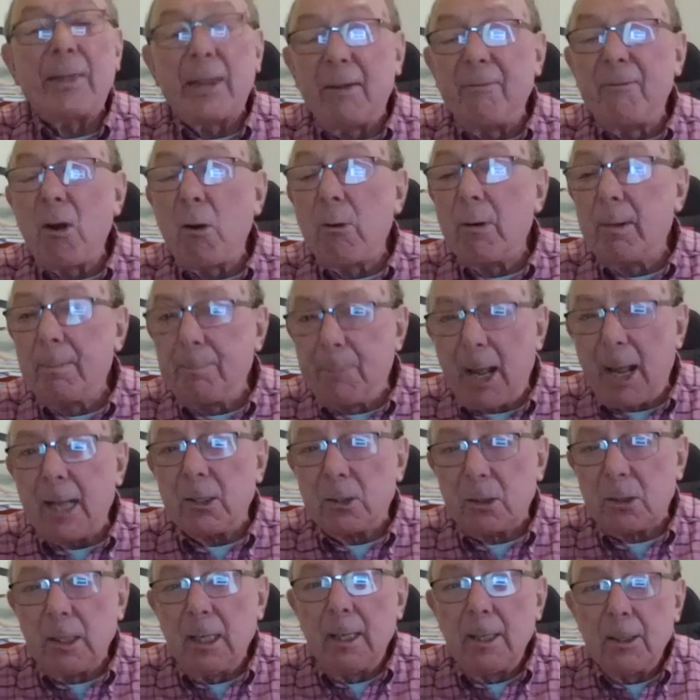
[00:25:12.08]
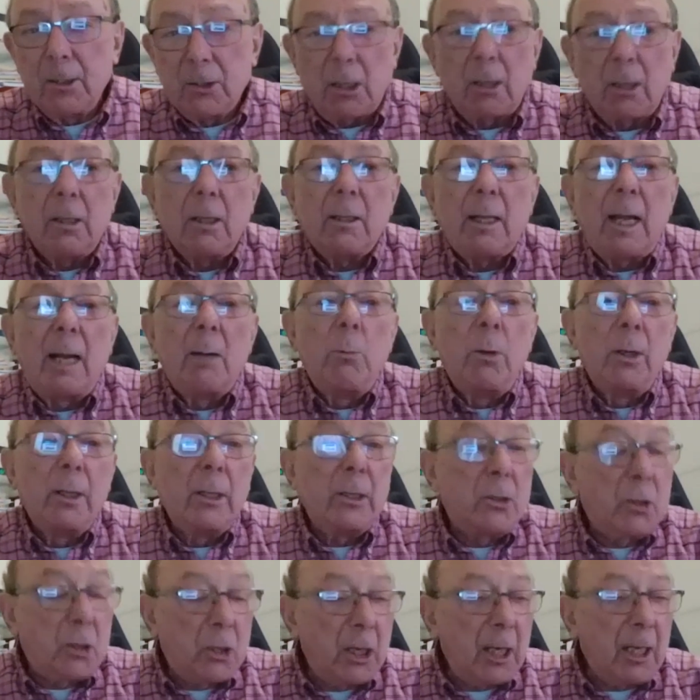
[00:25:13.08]
their very best, so that they
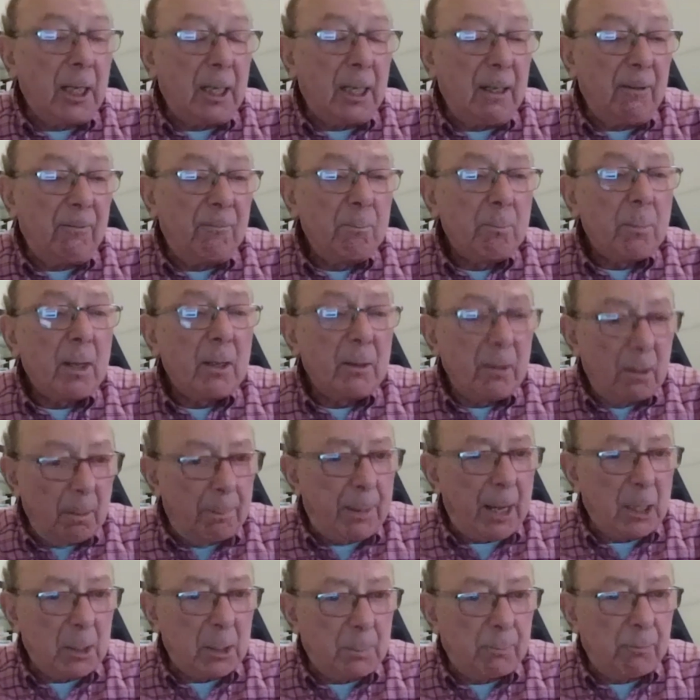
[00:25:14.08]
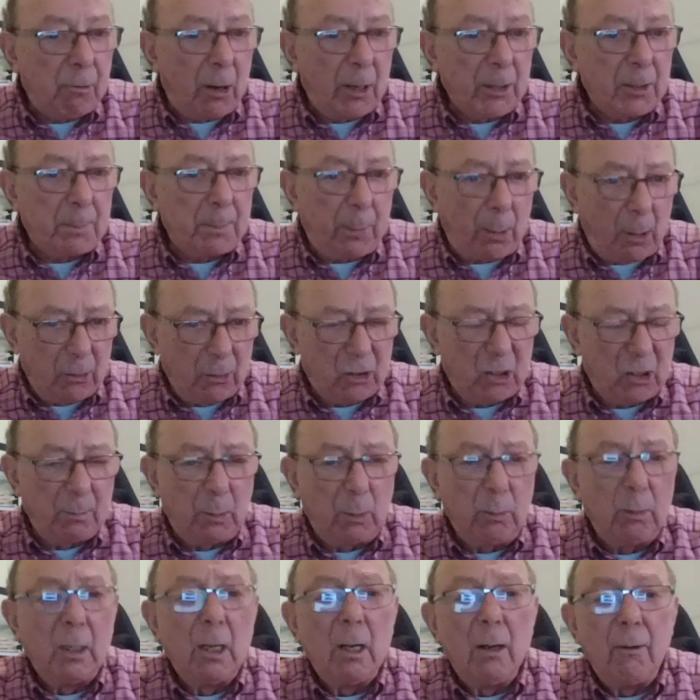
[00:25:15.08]
will achieve the best price
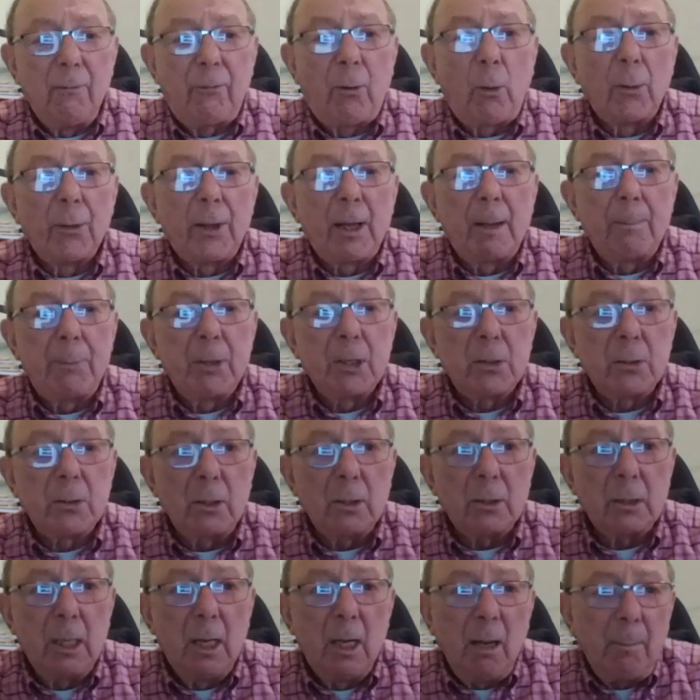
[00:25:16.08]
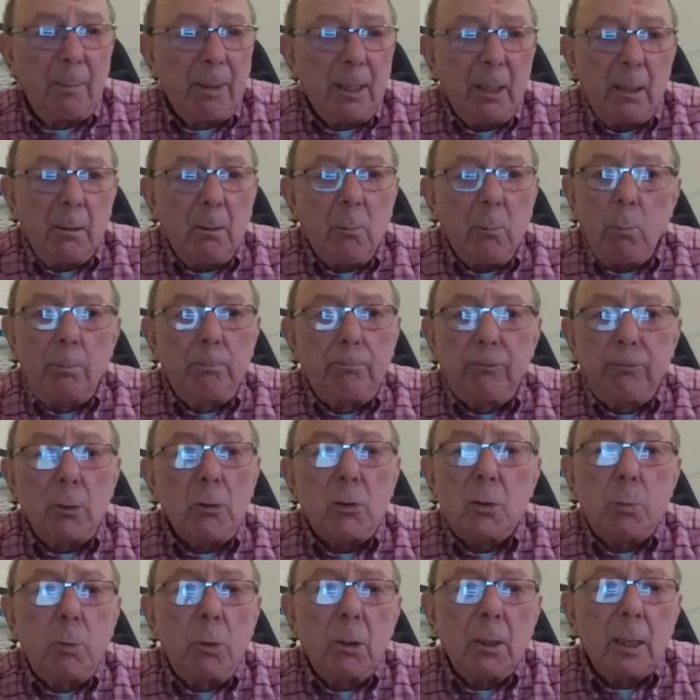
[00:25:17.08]
possible for their business. I mean,
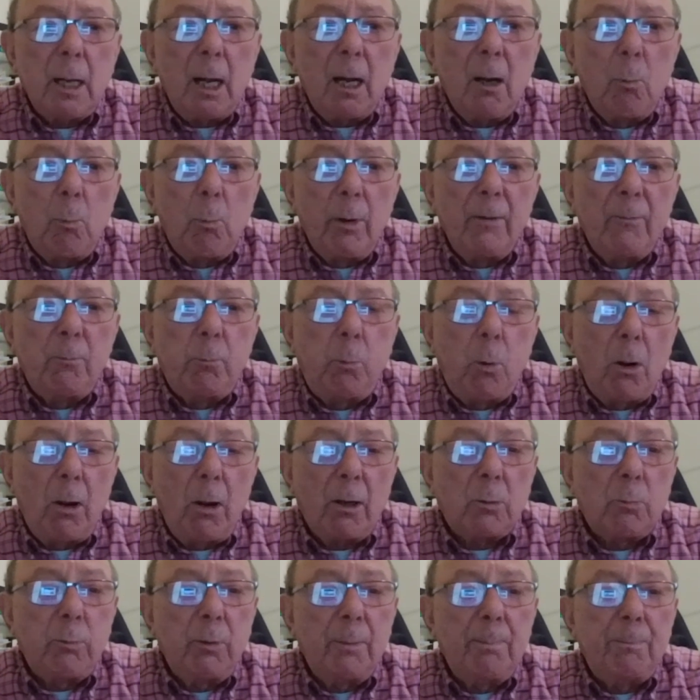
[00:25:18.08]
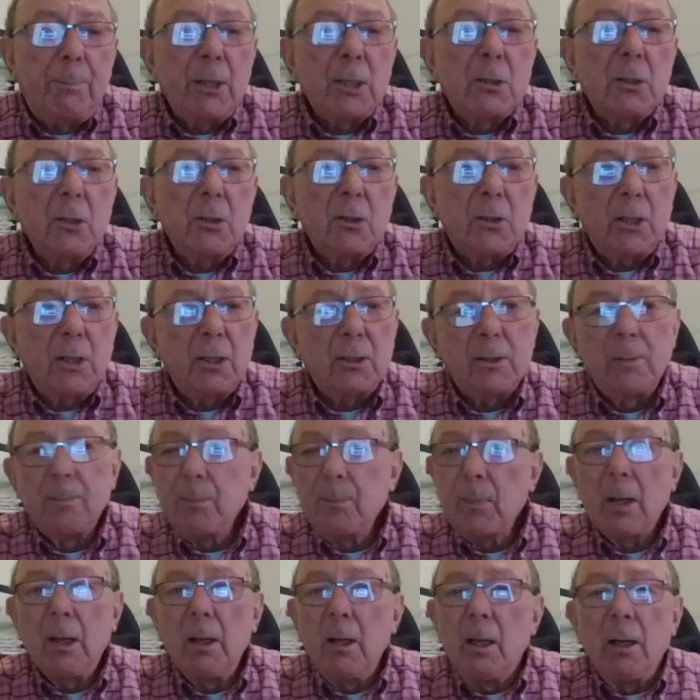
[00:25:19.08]
Bruce would know, we've worked with businesses
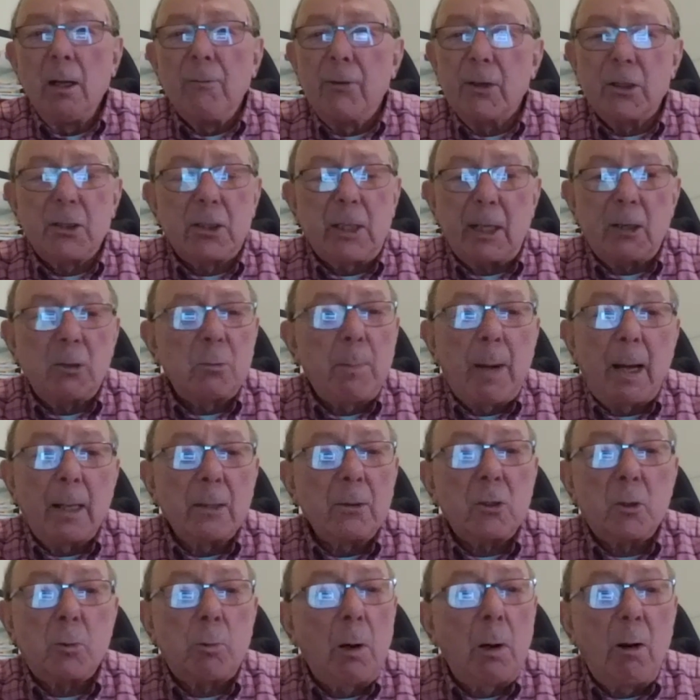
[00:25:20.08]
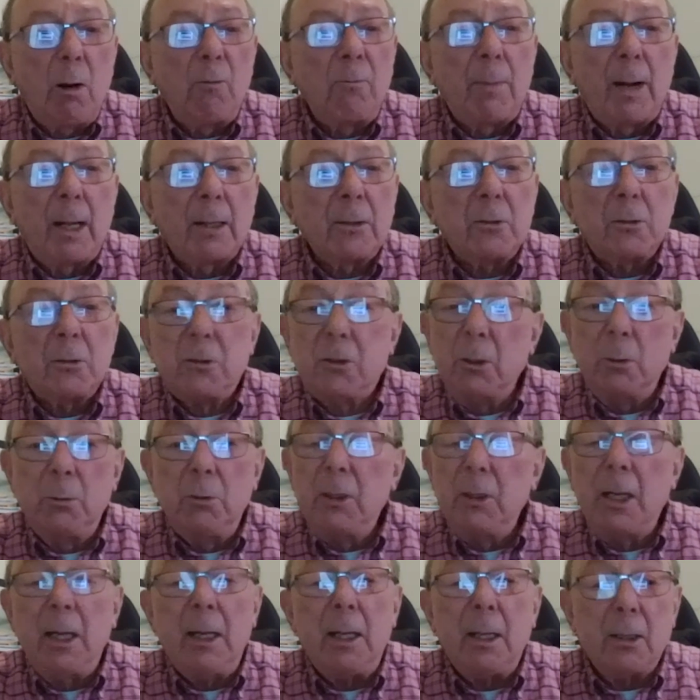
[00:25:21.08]
for 6 months, 12 months,
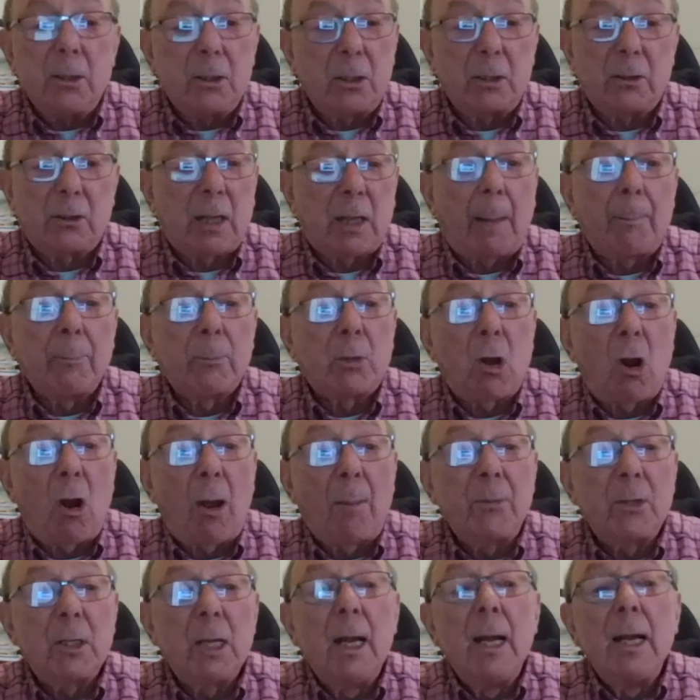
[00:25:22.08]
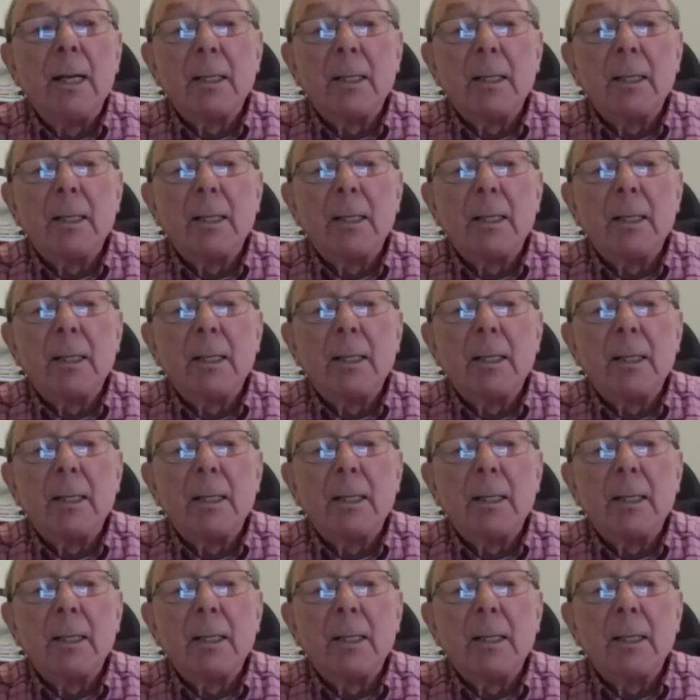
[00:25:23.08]
2 years at sometimes